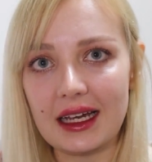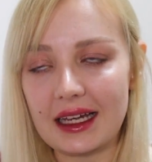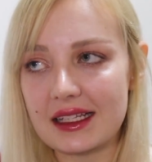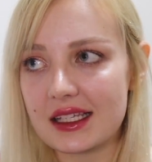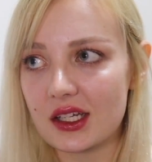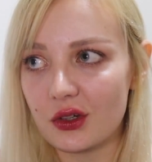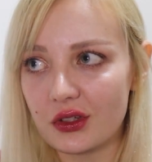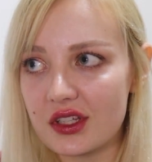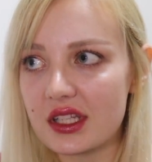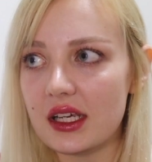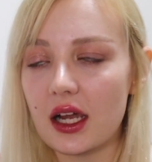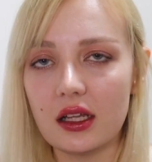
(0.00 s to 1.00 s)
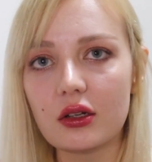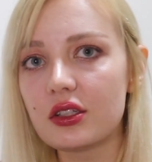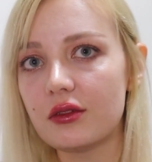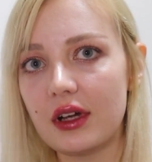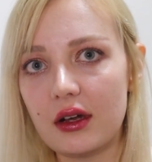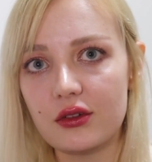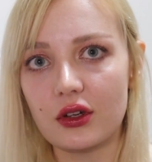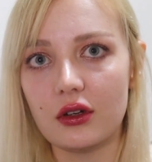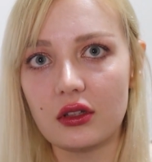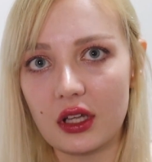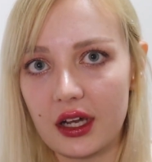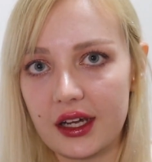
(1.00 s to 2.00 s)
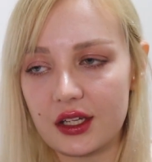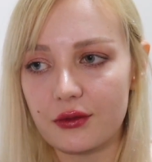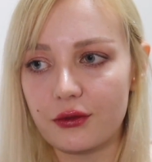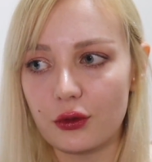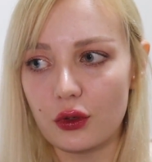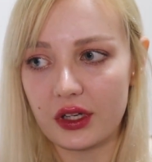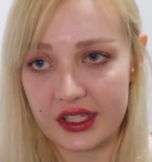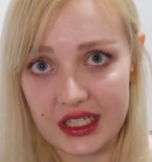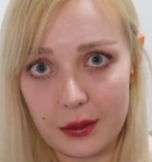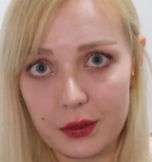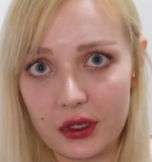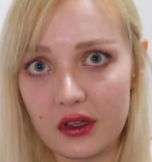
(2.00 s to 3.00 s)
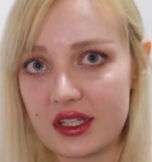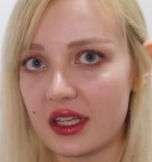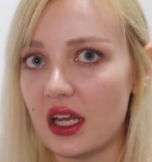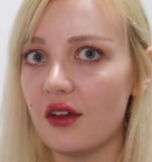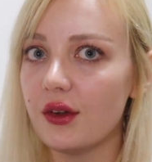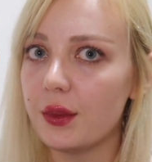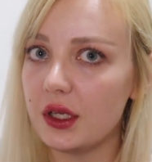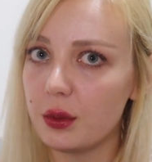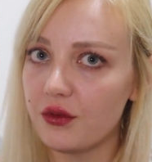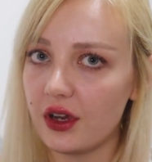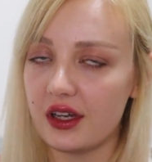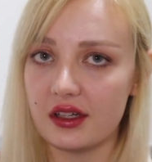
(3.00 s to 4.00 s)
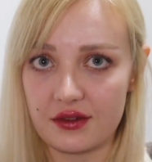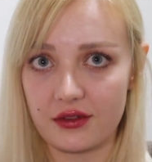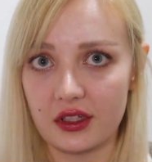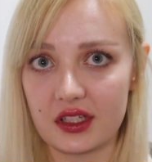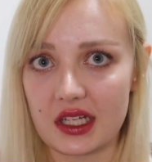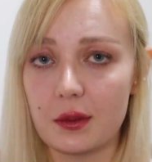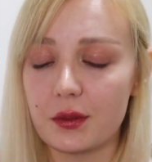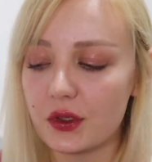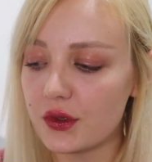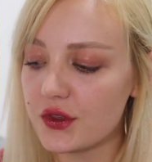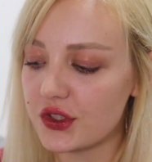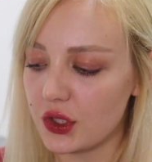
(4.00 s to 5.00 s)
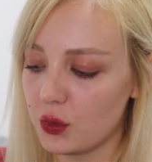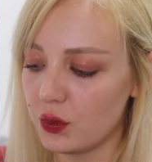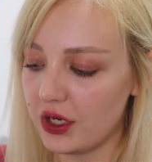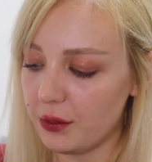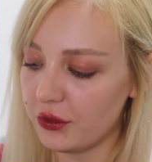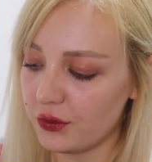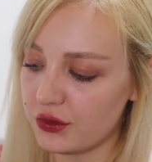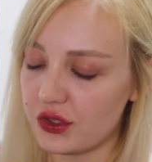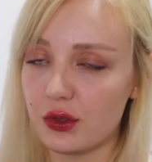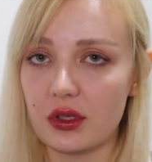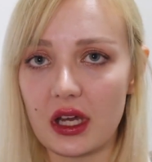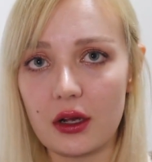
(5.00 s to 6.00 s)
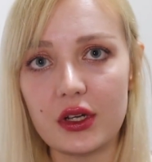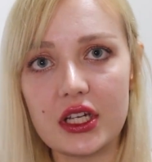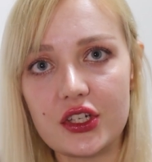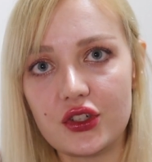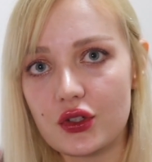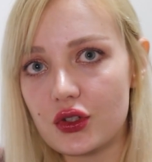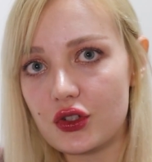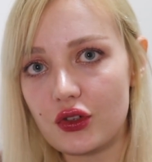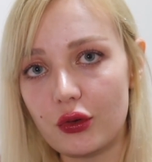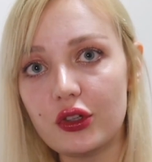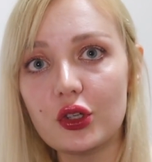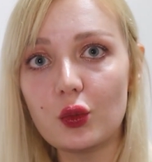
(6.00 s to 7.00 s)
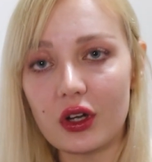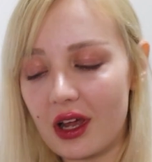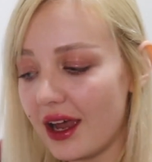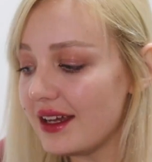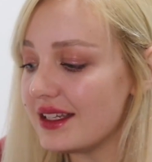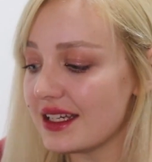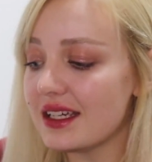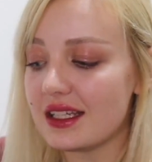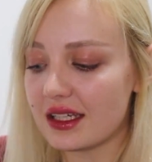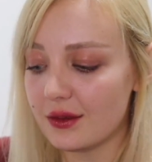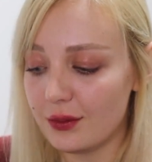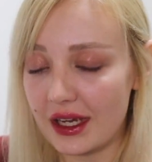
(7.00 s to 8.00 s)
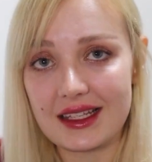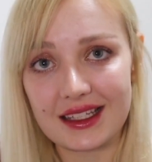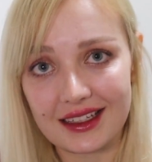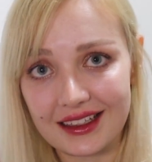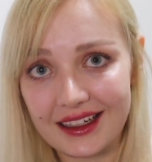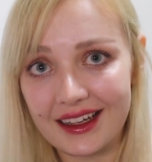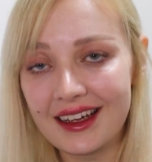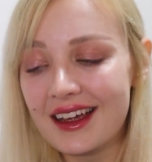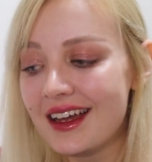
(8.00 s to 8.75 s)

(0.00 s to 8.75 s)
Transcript: And honestly, I looked around online for examples and everybody provided different examples. So what I'm going to do now is just show you what I did, basically.